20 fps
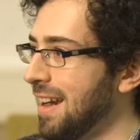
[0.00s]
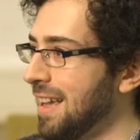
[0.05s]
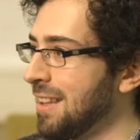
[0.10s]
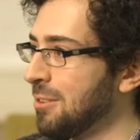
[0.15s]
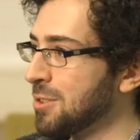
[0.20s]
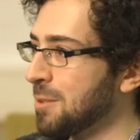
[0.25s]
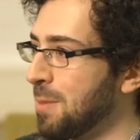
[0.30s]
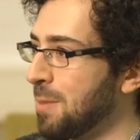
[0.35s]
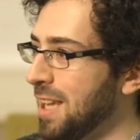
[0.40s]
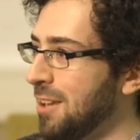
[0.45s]

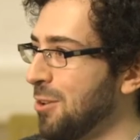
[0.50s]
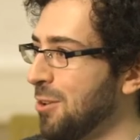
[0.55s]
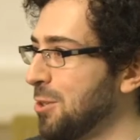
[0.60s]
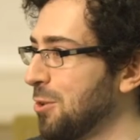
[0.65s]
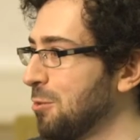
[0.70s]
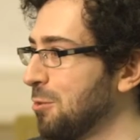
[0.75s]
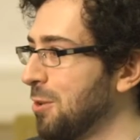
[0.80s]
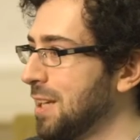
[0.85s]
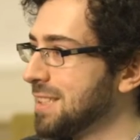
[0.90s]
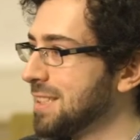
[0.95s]
there's a bit you can
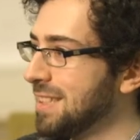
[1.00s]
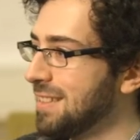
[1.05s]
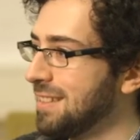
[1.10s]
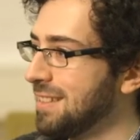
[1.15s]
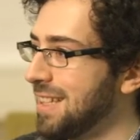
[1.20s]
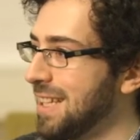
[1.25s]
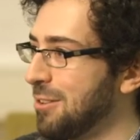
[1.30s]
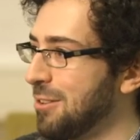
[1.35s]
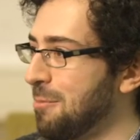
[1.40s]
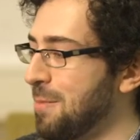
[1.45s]
do to
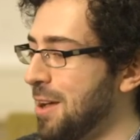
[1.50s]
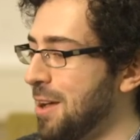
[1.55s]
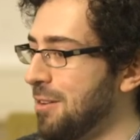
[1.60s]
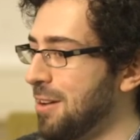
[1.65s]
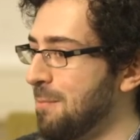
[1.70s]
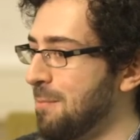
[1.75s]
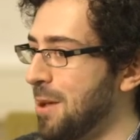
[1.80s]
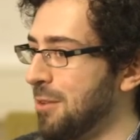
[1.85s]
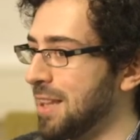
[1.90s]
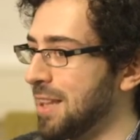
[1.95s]
reason you know
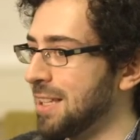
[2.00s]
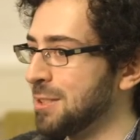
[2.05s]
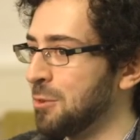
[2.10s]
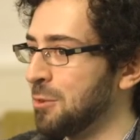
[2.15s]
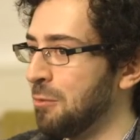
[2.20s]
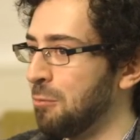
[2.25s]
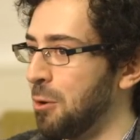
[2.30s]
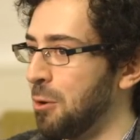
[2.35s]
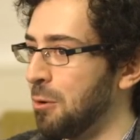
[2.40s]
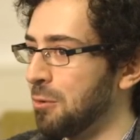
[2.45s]
about about that
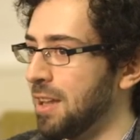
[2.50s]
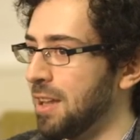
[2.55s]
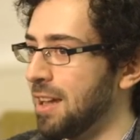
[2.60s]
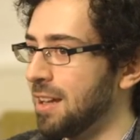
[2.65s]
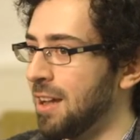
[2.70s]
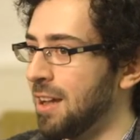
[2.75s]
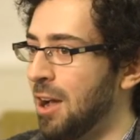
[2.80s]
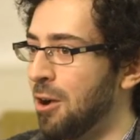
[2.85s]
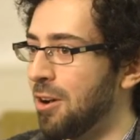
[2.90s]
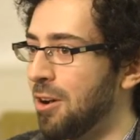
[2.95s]
sort of world
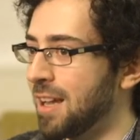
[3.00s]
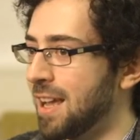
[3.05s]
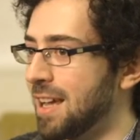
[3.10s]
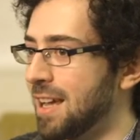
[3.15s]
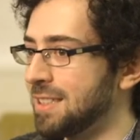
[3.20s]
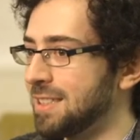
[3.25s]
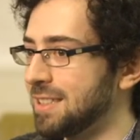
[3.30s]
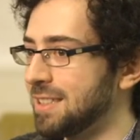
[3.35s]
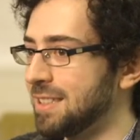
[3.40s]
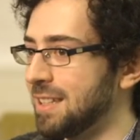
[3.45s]
like oh i
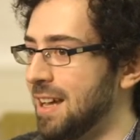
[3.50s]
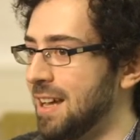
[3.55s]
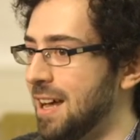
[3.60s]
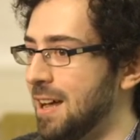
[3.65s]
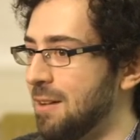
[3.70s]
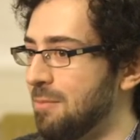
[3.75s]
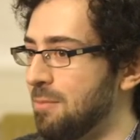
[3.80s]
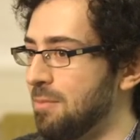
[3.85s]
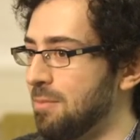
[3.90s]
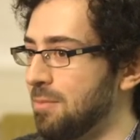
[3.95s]
guess
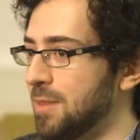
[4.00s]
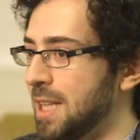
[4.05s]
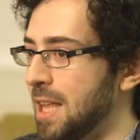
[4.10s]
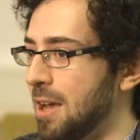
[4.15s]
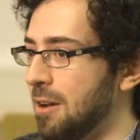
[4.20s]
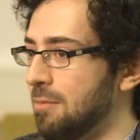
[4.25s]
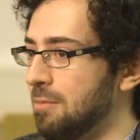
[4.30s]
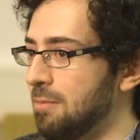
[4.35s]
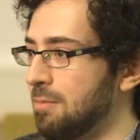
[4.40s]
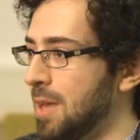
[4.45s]
um, you
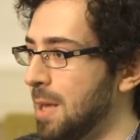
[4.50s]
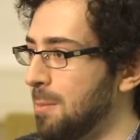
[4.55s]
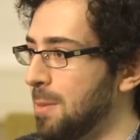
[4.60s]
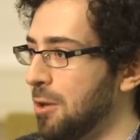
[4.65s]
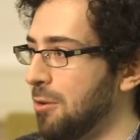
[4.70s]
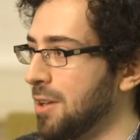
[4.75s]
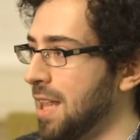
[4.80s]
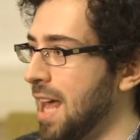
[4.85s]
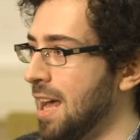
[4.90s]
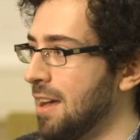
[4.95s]
know maybe
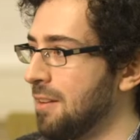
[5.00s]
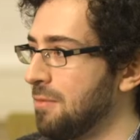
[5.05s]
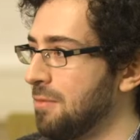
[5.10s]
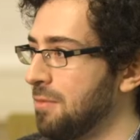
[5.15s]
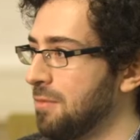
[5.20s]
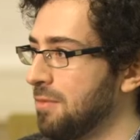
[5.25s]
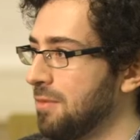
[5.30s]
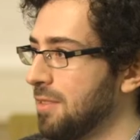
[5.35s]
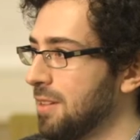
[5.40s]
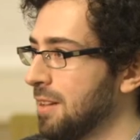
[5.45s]
you could have
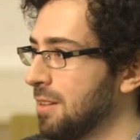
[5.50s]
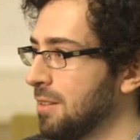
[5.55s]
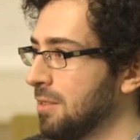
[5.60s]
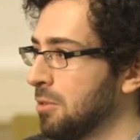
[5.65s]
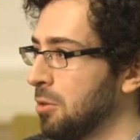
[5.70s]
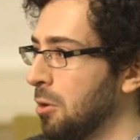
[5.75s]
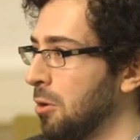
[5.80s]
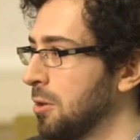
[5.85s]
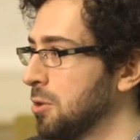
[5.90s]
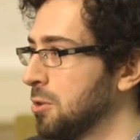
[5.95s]

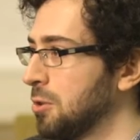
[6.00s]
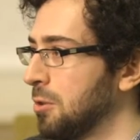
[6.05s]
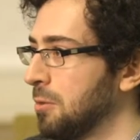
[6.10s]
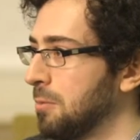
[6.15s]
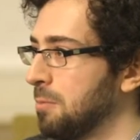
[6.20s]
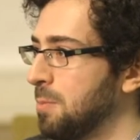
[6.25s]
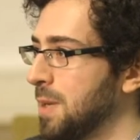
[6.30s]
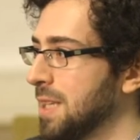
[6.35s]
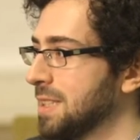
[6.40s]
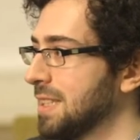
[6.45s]

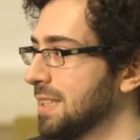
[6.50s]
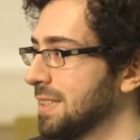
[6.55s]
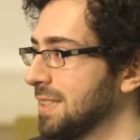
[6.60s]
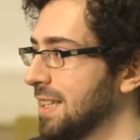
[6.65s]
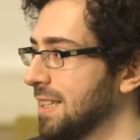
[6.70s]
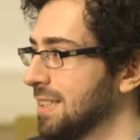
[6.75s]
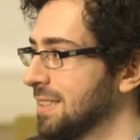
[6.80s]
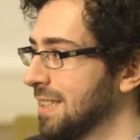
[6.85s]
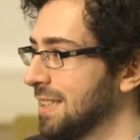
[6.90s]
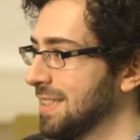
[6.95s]
larger
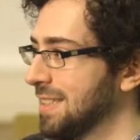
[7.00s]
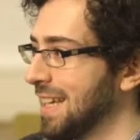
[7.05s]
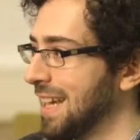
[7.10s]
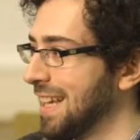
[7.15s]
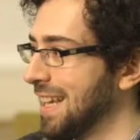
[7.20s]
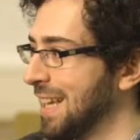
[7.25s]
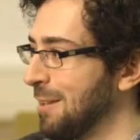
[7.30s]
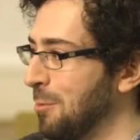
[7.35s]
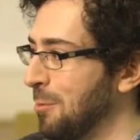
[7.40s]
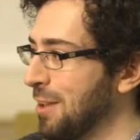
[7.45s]
businesses because they
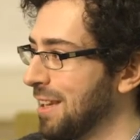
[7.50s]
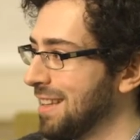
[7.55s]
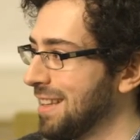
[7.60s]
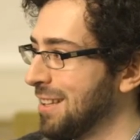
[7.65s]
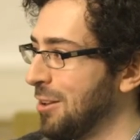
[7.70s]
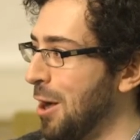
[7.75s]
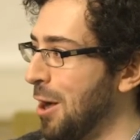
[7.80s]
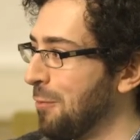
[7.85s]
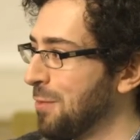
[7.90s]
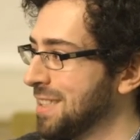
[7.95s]
can communicate
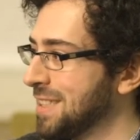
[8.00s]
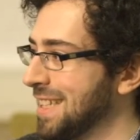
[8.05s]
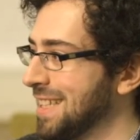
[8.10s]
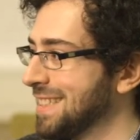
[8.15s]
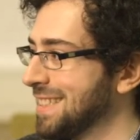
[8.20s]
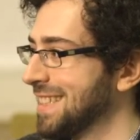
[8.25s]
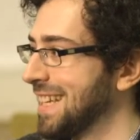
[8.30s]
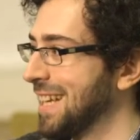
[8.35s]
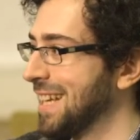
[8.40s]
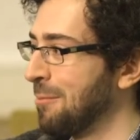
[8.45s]
the offices yeah,
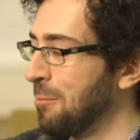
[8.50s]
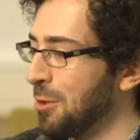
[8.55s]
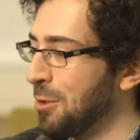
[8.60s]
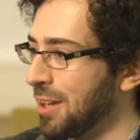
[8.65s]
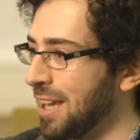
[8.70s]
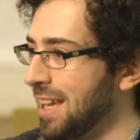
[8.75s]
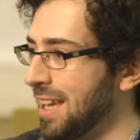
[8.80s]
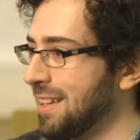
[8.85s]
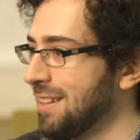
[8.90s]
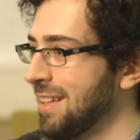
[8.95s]
exactly. can
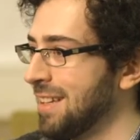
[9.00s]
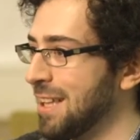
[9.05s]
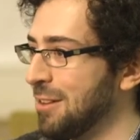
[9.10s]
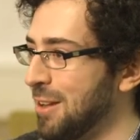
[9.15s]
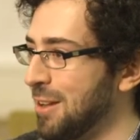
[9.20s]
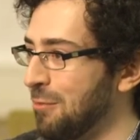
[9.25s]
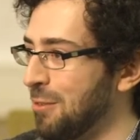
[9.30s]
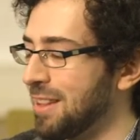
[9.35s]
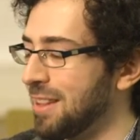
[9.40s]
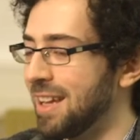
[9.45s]
communicate you know yeah.
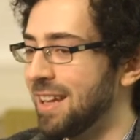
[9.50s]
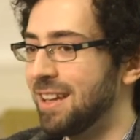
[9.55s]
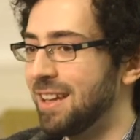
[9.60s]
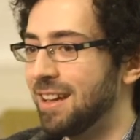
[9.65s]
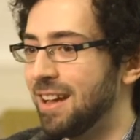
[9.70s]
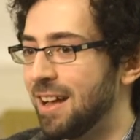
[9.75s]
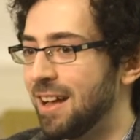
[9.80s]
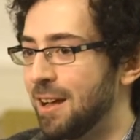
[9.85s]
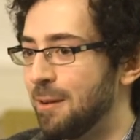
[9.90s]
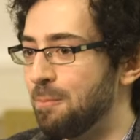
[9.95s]
differently
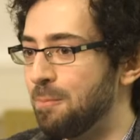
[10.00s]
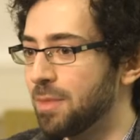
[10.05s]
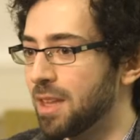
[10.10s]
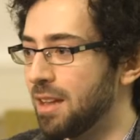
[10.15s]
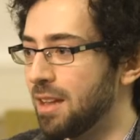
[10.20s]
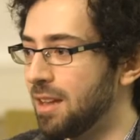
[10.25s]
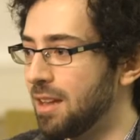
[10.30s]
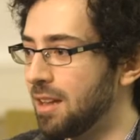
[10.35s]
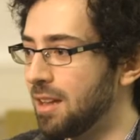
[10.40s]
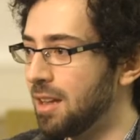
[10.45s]
um,
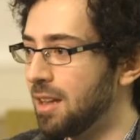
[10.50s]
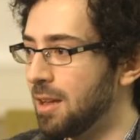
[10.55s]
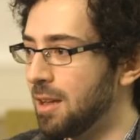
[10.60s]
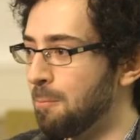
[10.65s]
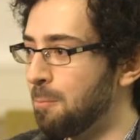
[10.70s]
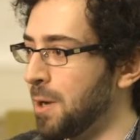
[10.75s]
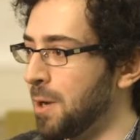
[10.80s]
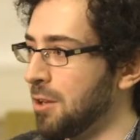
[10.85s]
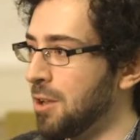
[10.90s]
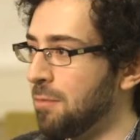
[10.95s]

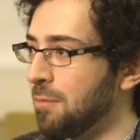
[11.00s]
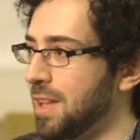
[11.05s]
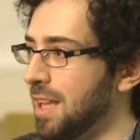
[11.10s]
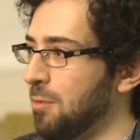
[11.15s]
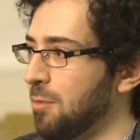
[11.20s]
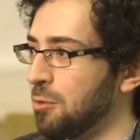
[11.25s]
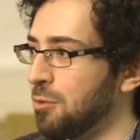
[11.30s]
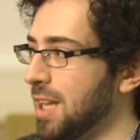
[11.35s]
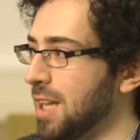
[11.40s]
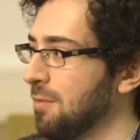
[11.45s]
but you definitely,
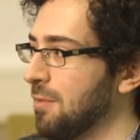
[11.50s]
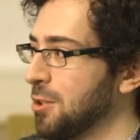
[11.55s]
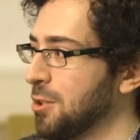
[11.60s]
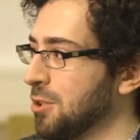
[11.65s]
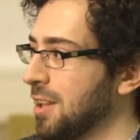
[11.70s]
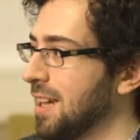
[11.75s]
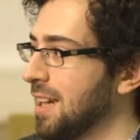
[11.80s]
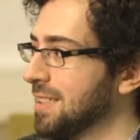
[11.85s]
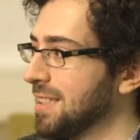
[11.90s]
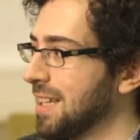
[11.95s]
if you try to
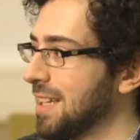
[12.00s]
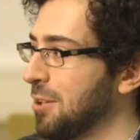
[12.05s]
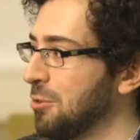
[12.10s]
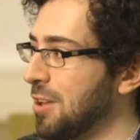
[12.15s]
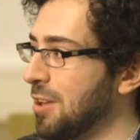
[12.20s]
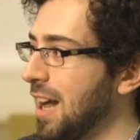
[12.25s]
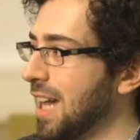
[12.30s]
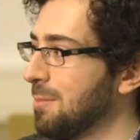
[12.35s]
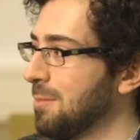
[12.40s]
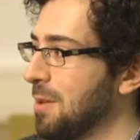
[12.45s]
visualize it, you're
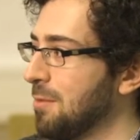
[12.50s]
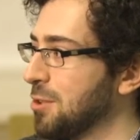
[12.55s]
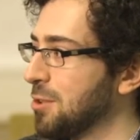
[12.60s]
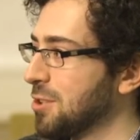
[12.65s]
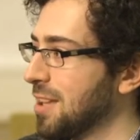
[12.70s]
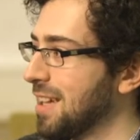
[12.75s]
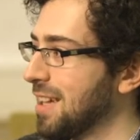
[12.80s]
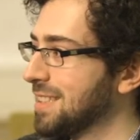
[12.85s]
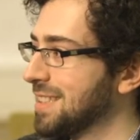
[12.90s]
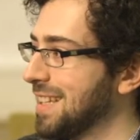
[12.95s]
not going to be
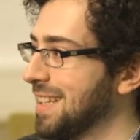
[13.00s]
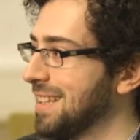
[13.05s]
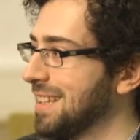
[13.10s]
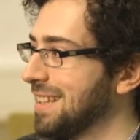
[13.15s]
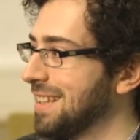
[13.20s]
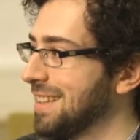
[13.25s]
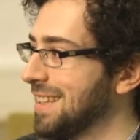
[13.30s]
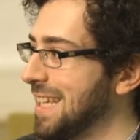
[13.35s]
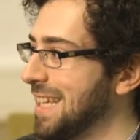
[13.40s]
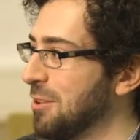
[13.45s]

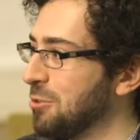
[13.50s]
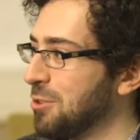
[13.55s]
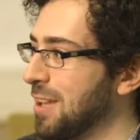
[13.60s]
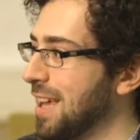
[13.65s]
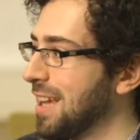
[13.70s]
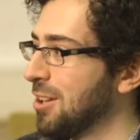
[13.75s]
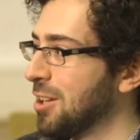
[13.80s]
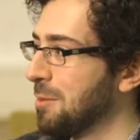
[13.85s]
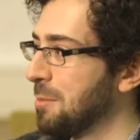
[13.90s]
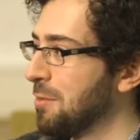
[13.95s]
visualizing the
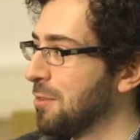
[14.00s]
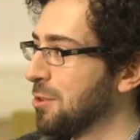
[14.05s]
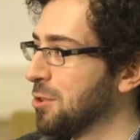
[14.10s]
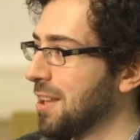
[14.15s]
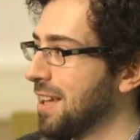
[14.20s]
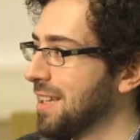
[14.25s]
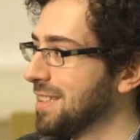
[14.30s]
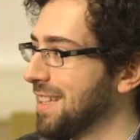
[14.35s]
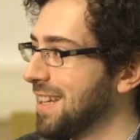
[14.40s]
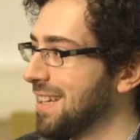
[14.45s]
internet. You can be
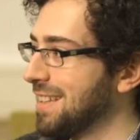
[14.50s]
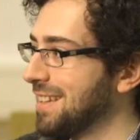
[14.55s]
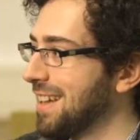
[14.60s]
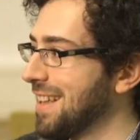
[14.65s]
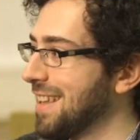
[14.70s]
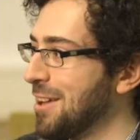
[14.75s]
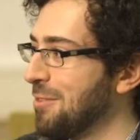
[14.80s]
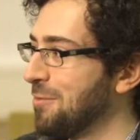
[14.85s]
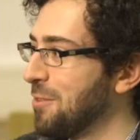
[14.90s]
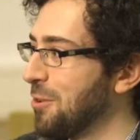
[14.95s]
visualizing, I don't know,